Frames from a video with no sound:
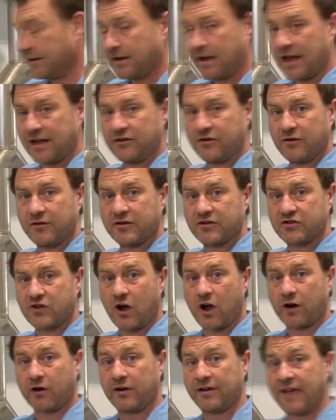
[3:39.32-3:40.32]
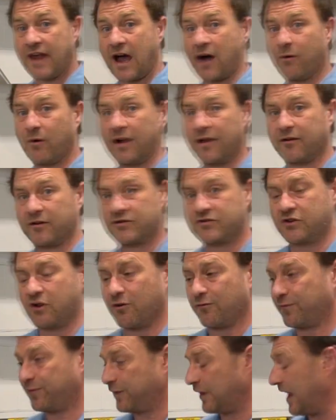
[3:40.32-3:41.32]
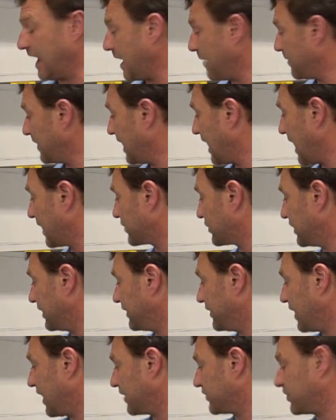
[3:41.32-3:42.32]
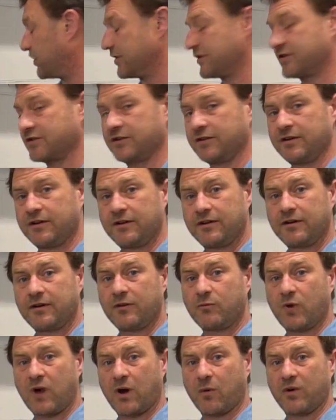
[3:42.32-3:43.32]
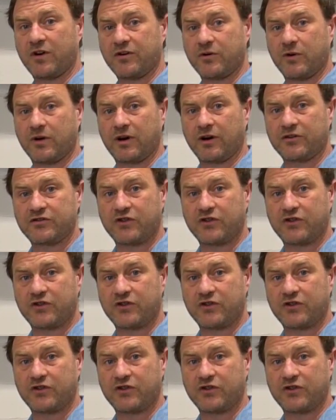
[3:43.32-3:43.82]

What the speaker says: and do the soldering that way. There's no flame that actually touches where we're doing our